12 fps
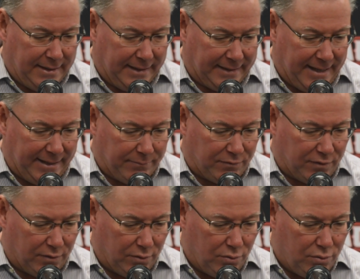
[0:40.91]
in game
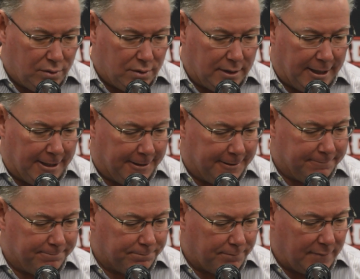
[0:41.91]
two
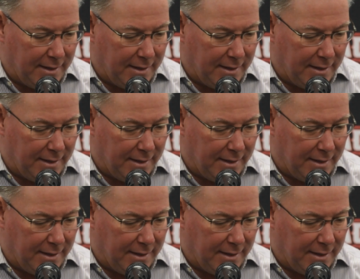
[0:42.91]
and